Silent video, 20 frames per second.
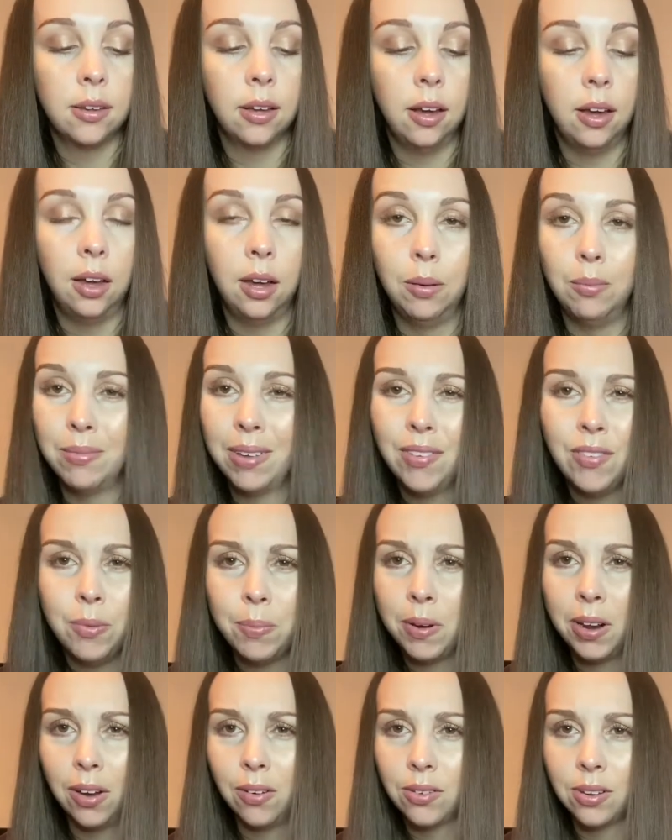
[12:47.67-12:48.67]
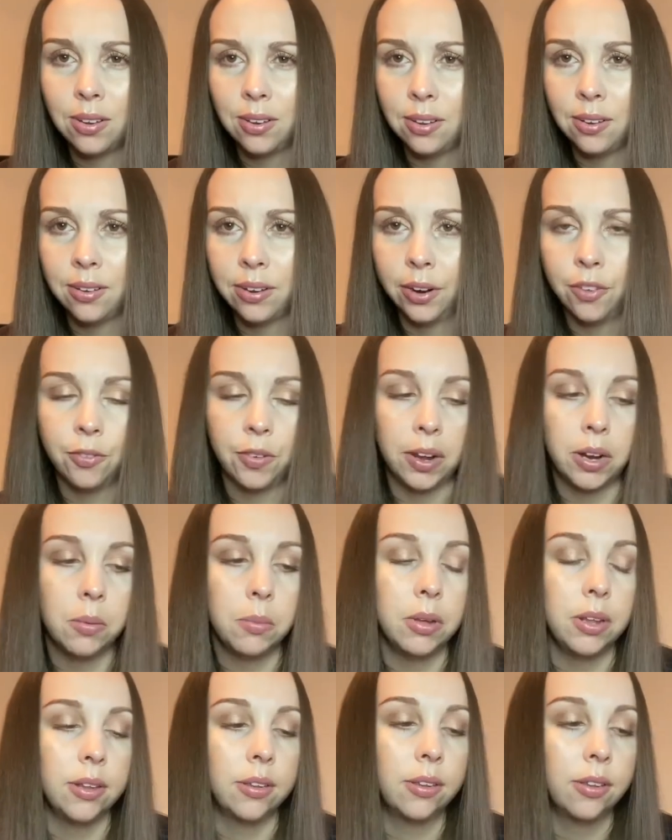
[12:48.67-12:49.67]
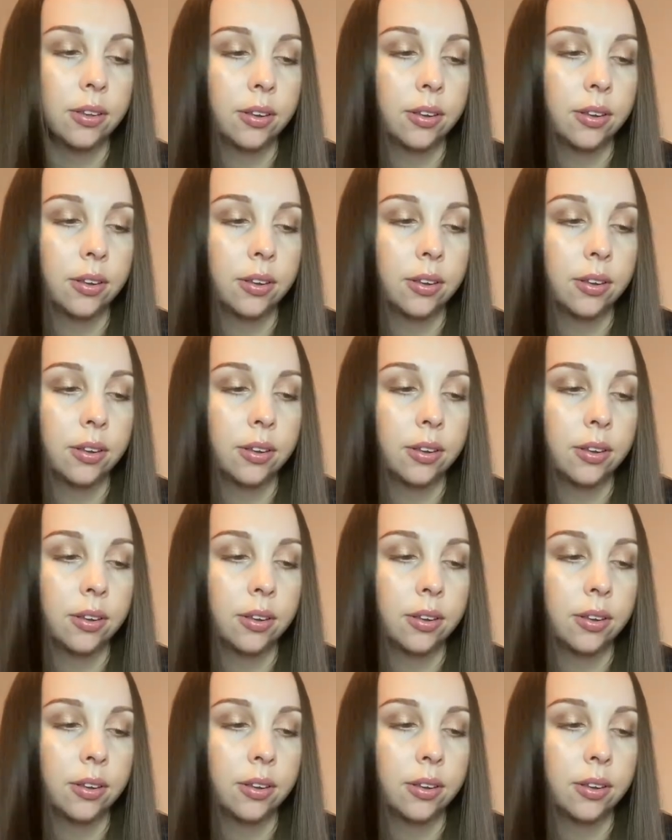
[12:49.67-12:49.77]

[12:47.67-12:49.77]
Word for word: Um, everybody always needs hair vitamins.